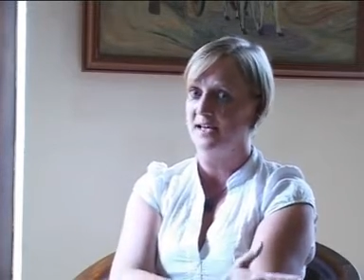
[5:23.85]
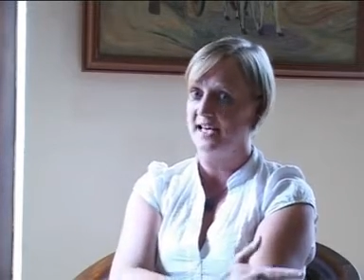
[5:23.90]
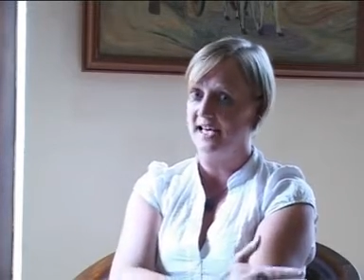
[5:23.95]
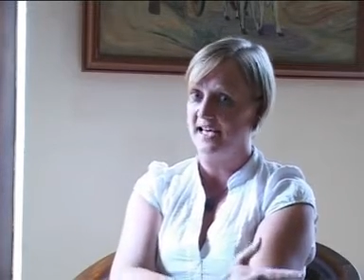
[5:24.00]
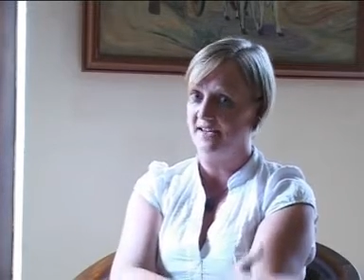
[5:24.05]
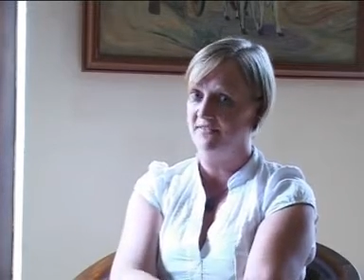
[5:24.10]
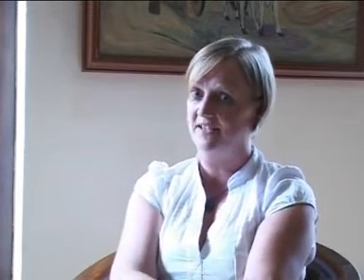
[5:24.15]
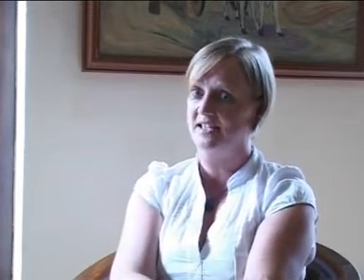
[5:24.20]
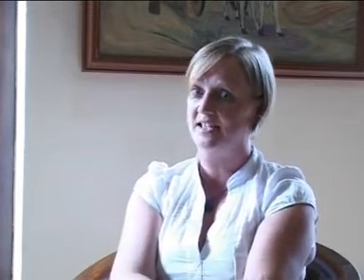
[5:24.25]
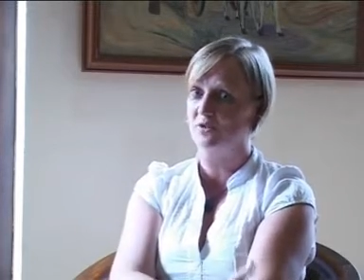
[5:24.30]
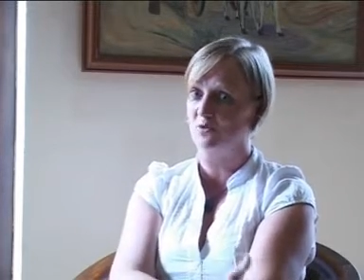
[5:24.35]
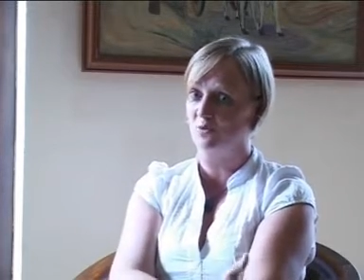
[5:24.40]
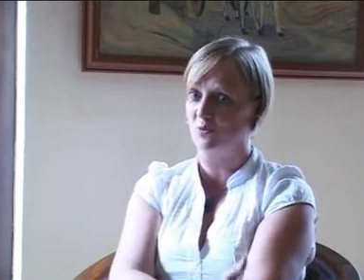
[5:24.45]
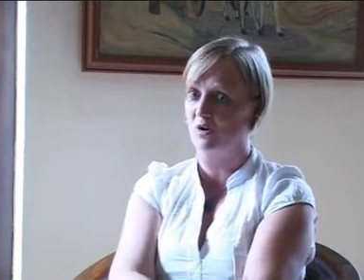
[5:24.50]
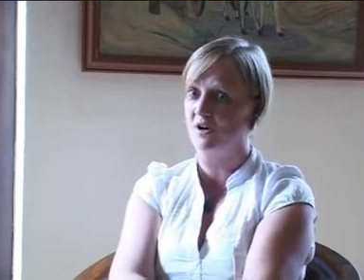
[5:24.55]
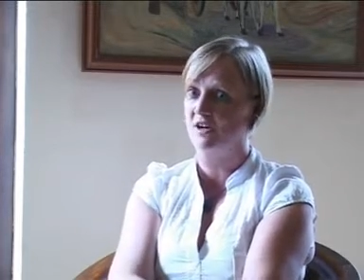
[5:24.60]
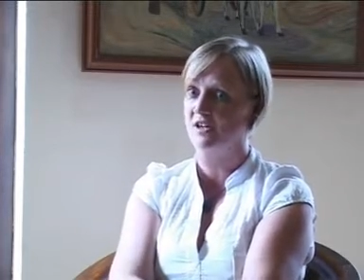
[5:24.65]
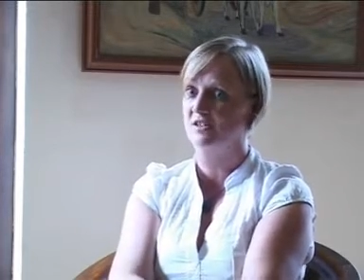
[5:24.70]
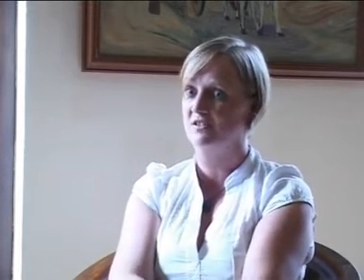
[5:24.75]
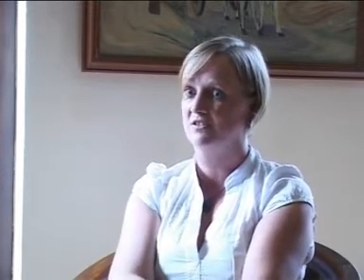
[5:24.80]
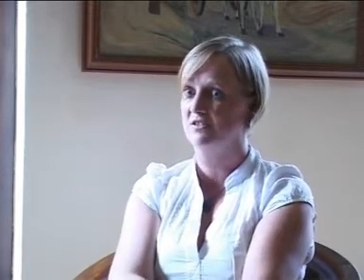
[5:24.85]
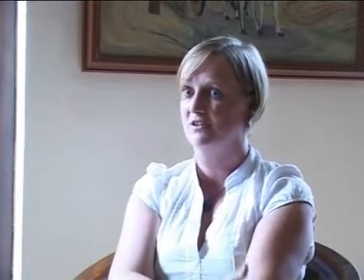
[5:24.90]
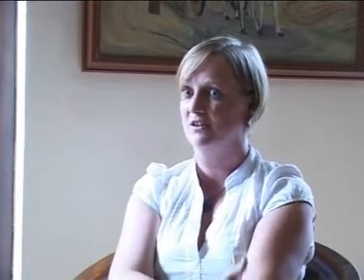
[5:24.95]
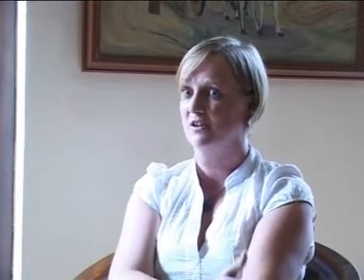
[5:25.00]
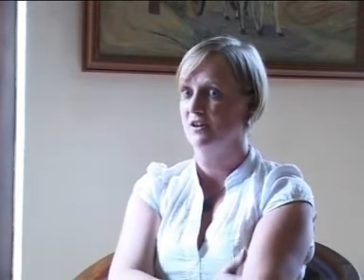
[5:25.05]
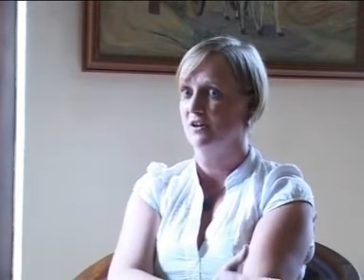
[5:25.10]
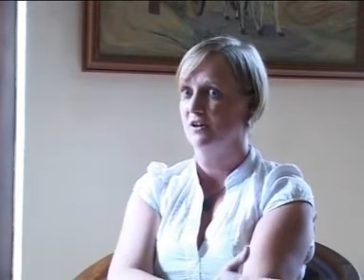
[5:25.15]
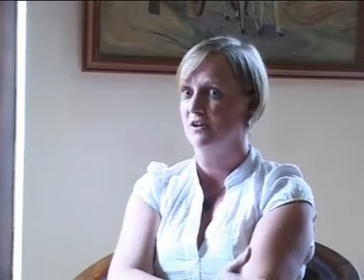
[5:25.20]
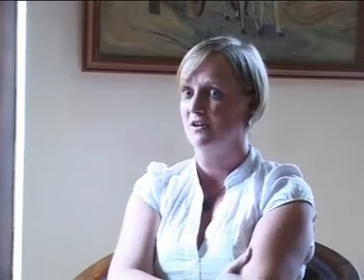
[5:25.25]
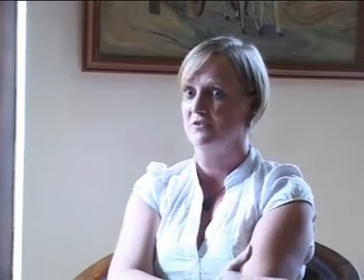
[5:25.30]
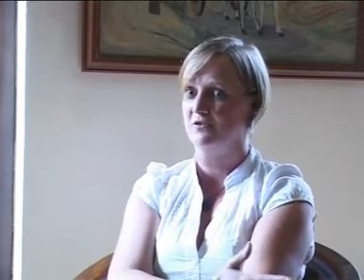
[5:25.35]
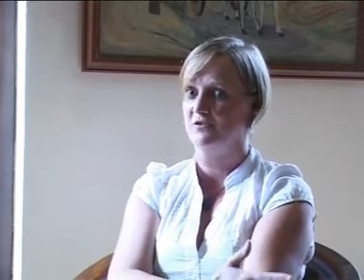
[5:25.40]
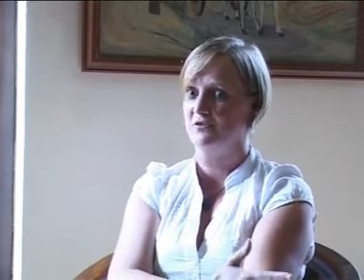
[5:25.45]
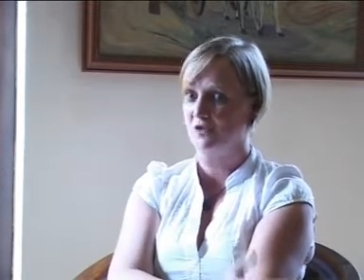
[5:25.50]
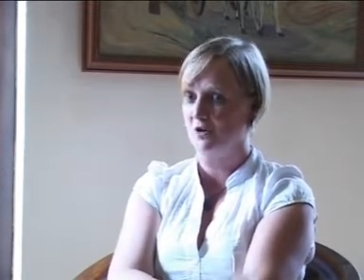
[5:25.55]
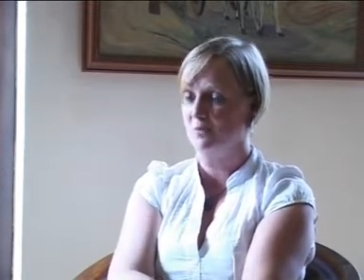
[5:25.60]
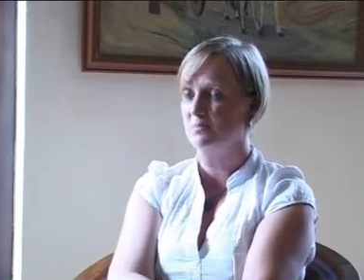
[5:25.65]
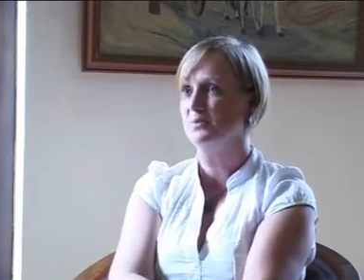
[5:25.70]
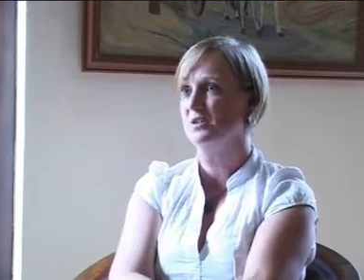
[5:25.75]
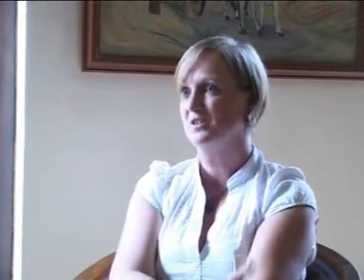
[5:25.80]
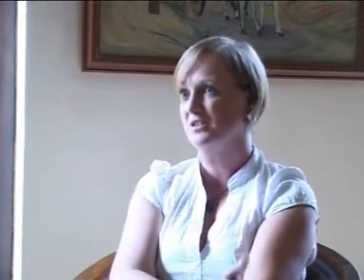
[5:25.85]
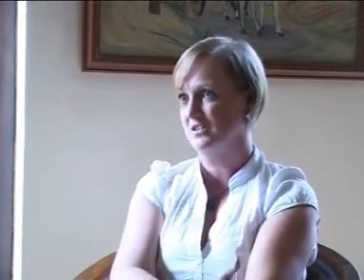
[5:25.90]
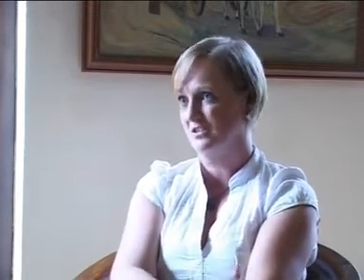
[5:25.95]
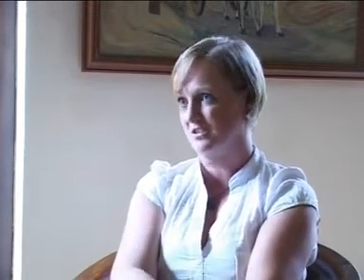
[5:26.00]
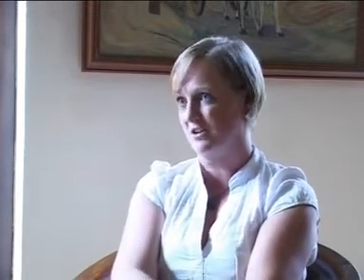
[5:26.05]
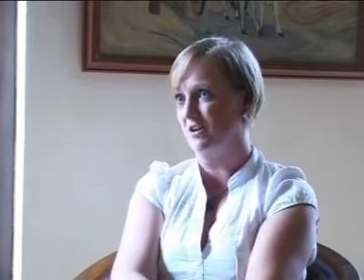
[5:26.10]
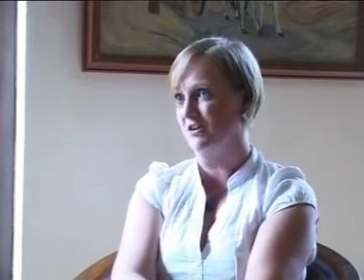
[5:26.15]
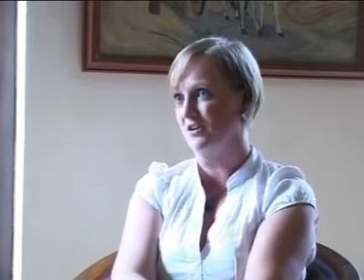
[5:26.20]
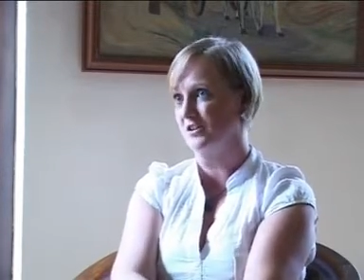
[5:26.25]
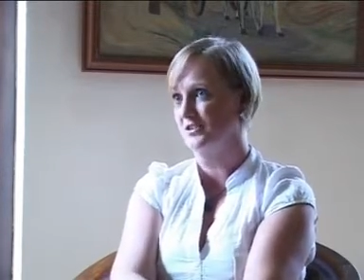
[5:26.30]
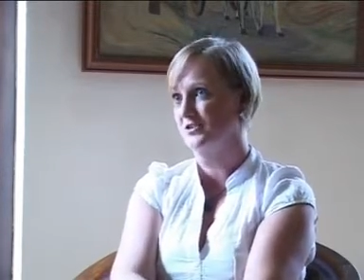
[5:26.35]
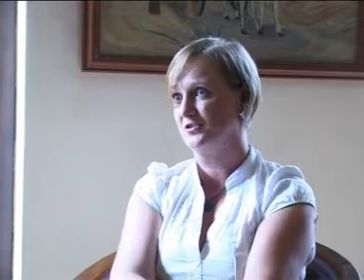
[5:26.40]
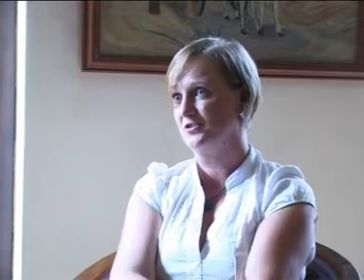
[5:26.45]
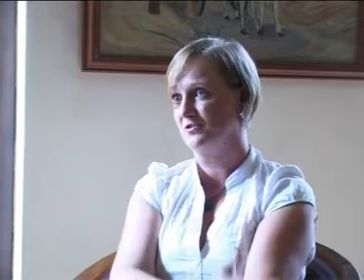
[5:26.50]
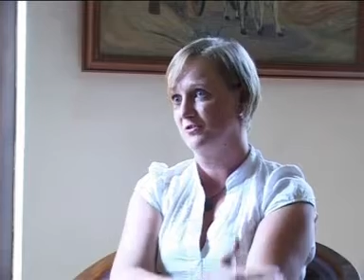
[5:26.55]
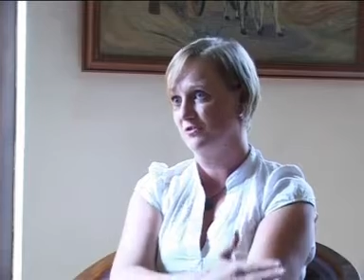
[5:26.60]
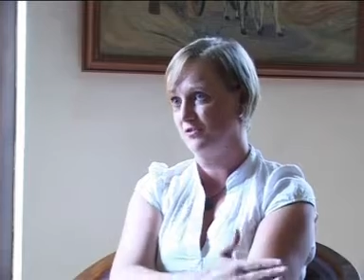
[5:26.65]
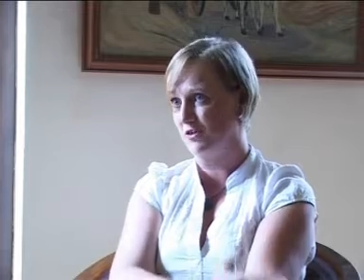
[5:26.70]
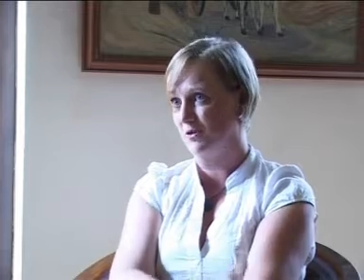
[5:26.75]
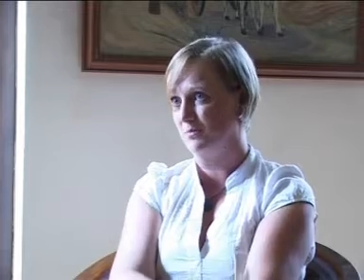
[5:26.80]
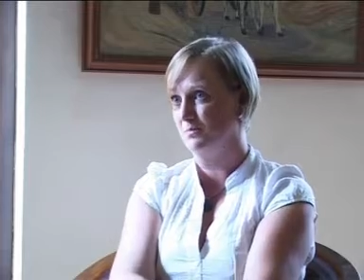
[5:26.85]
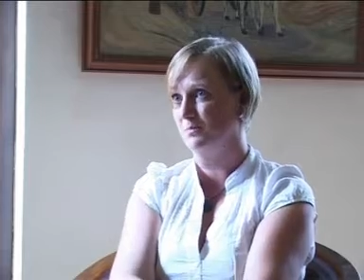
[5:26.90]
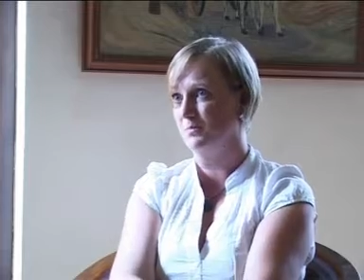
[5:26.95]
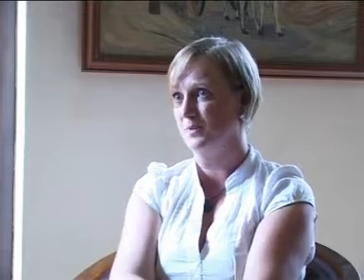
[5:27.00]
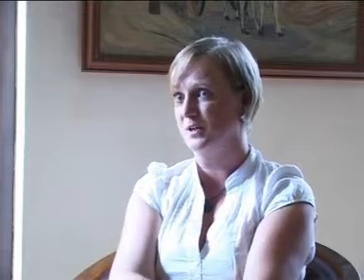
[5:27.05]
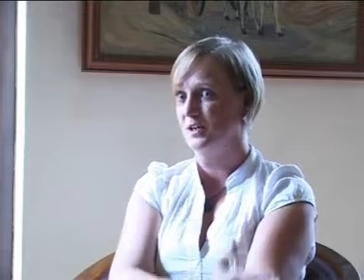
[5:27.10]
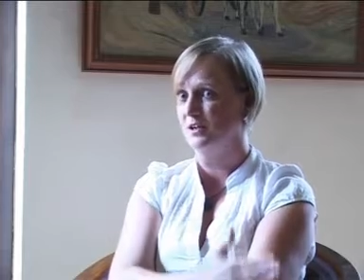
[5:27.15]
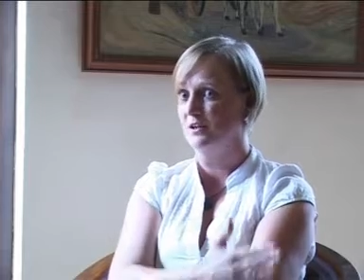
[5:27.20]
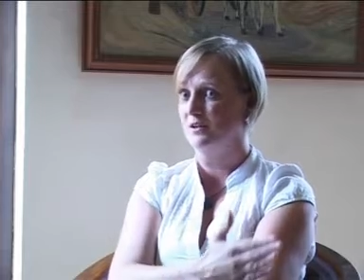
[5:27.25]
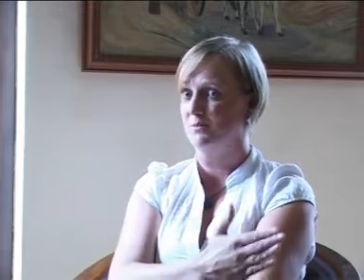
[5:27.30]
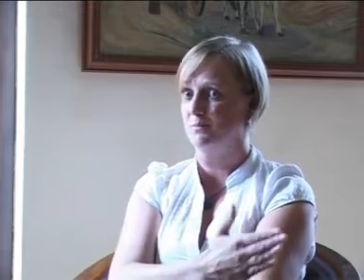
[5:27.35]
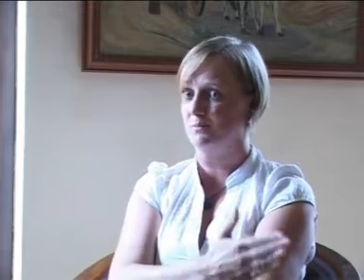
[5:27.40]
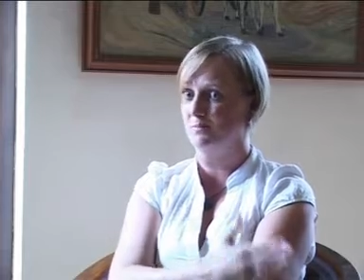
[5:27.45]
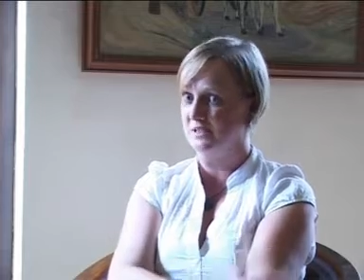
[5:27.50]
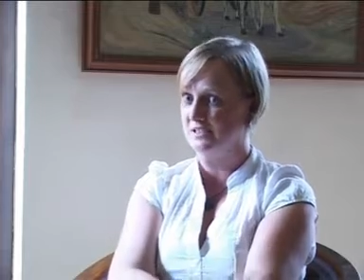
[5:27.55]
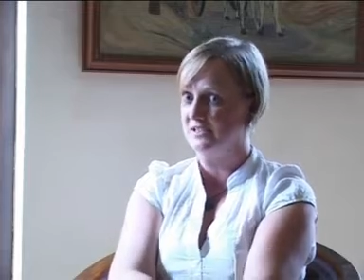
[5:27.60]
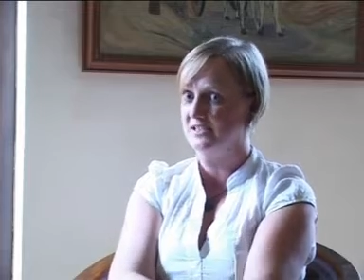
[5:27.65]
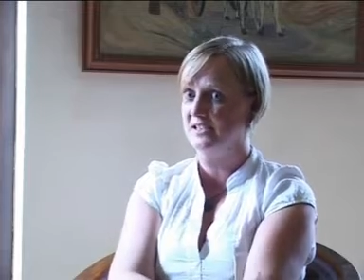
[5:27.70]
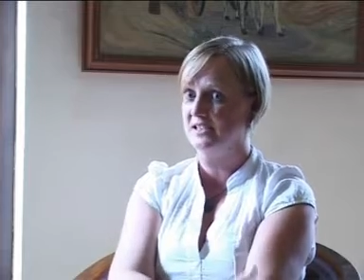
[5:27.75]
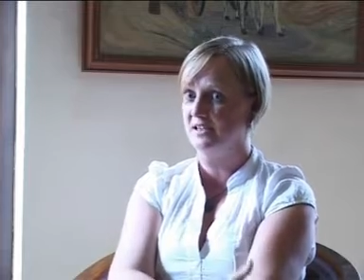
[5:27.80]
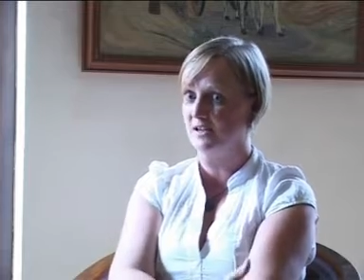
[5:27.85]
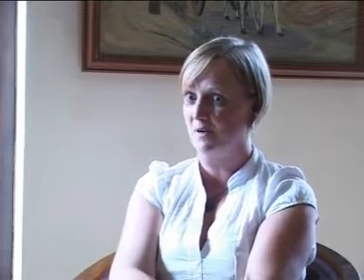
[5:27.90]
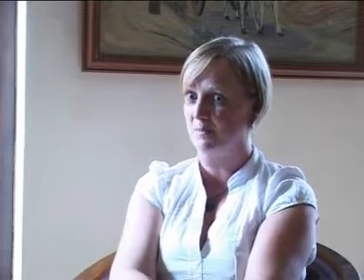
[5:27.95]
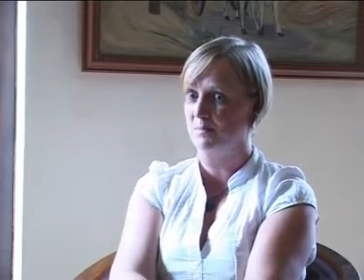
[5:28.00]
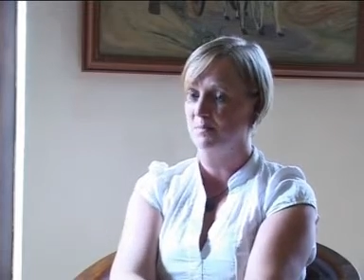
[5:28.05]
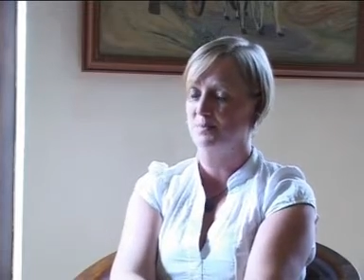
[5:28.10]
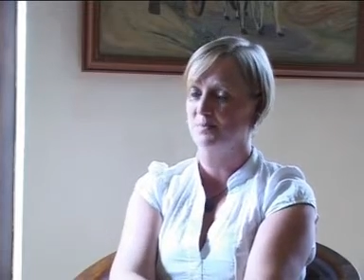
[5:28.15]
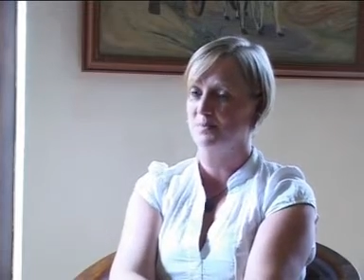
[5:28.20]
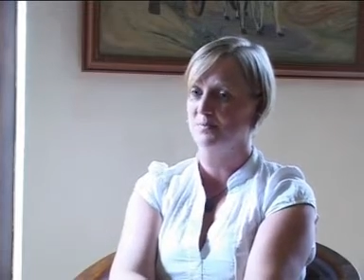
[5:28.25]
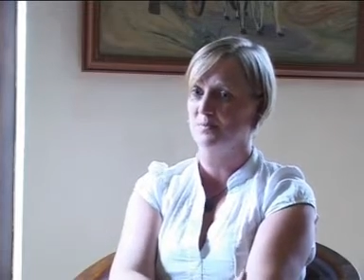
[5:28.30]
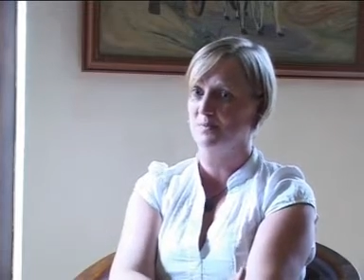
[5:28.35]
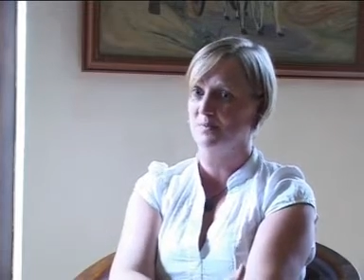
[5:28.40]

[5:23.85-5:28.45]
Having it right from the start, from building up